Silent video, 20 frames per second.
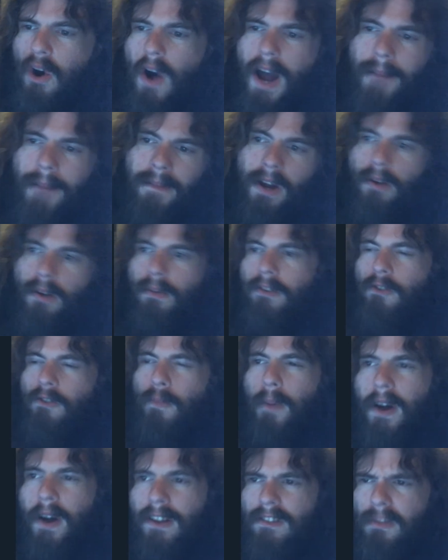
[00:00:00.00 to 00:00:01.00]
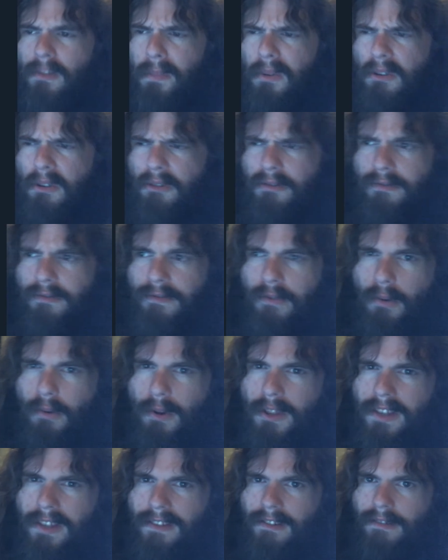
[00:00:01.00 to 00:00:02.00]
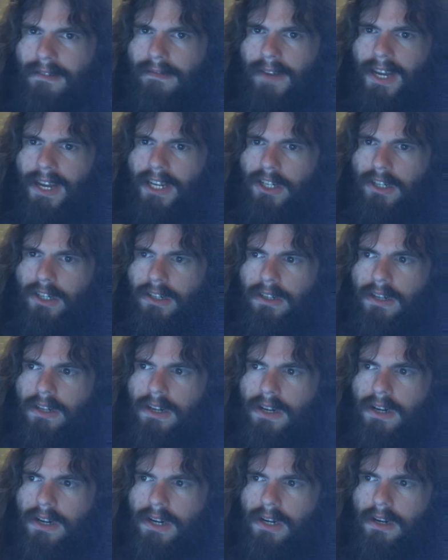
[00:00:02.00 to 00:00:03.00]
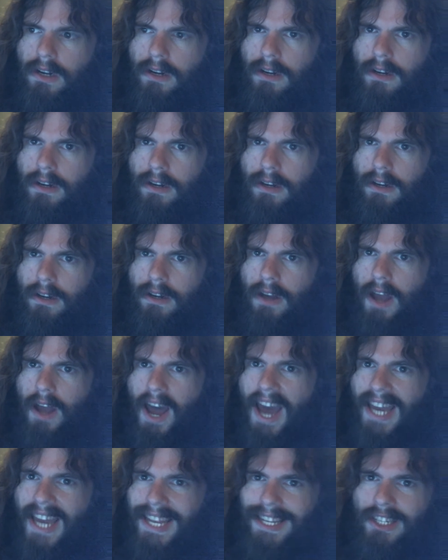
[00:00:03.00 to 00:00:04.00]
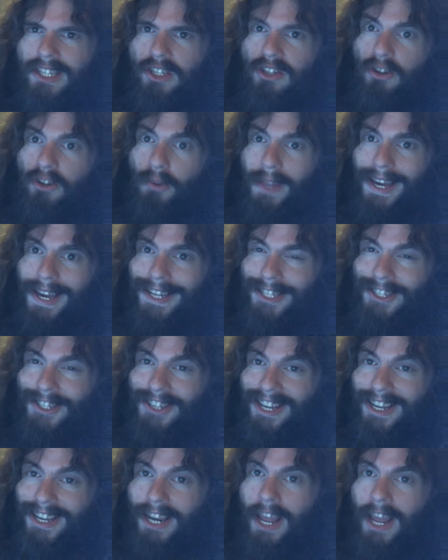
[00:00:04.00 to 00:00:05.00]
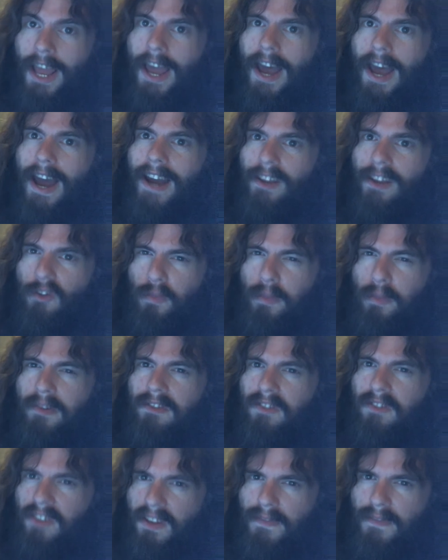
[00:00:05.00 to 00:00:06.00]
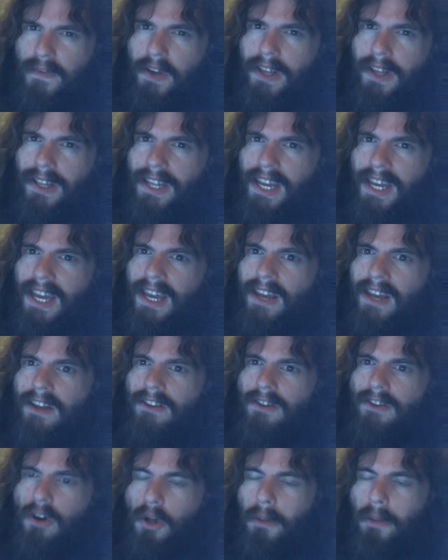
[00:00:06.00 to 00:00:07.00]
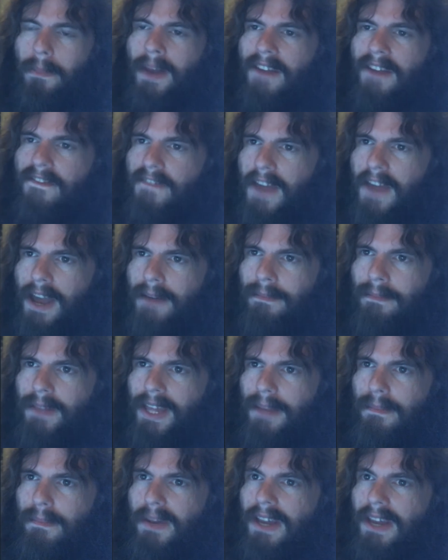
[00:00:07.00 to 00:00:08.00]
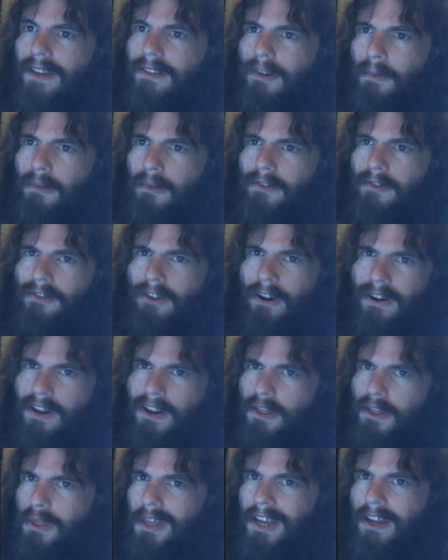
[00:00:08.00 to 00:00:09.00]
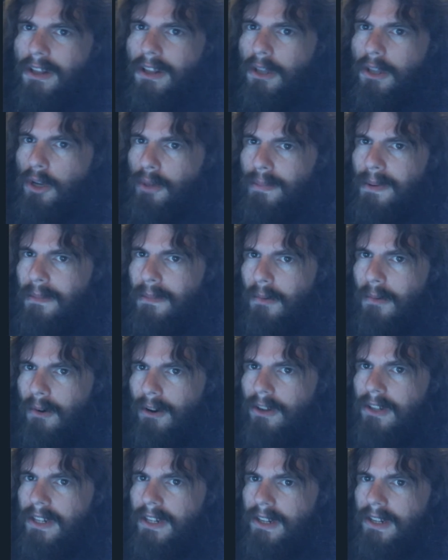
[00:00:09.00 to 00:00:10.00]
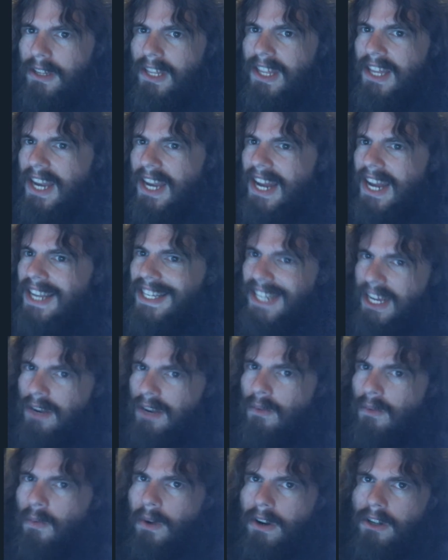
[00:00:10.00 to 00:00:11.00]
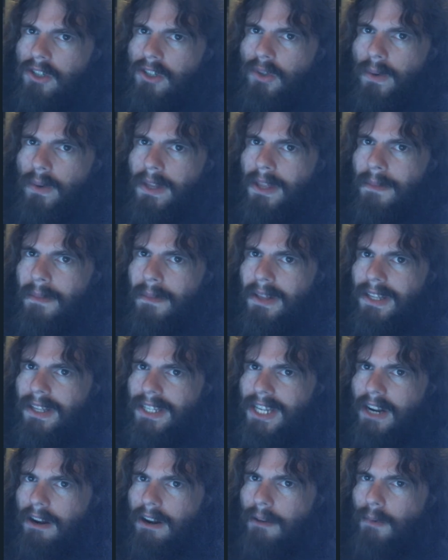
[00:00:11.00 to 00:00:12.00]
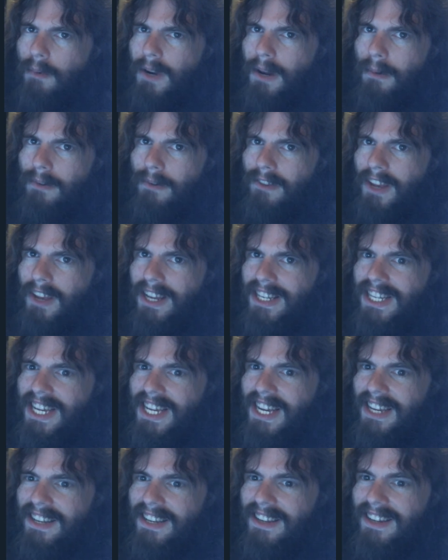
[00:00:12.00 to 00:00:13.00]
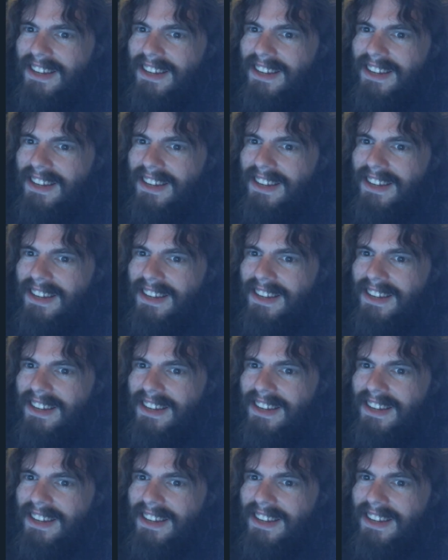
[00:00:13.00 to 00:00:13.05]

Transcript: I'm not responsible for this invasion. I didn't do that shit. I specifically told my family because I was starting to think a little bit more clearly that I didn't want to join the military when I was 18.